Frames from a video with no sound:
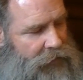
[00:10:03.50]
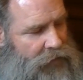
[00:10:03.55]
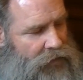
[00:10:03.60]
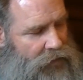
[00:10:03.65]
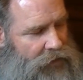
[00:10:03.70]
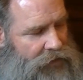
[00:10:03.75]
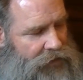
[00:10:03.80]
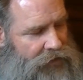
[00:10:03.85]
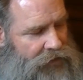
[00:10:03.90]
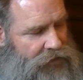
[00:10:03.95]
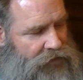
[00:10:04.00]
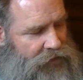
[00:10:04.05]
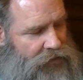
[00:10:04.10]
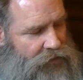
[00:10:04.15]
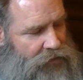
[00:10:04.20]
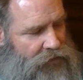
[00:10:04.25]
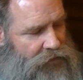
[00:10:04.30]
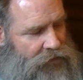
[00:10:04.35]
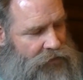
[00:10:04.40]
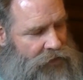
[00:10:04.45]
going to
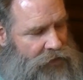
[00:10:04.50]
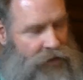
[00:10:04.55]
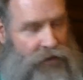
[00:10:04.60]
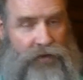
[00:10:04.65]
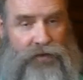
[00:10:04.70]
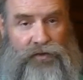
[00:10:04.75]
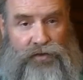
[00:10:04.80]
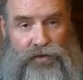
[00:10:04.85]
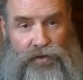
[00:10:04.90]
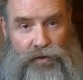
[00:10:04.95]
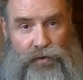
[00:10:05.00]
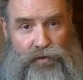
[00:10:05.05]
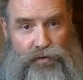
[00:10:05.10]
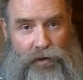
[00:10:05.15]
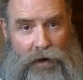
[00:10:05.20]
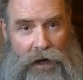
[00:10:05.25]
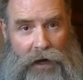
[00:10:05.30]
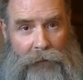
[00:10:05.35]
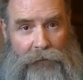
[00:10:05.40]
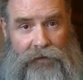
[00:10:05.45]
use 2
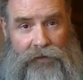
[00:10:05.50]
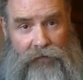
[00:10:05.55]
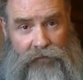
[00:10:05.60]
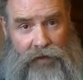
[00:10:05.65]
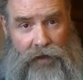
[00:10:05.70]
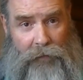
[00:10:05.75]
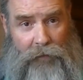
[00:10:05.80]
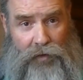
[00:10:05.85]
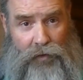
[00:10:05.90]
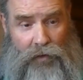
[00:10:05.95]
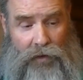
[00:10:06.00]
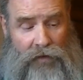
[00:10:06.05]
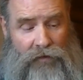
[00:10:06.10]
drops of lemon oil.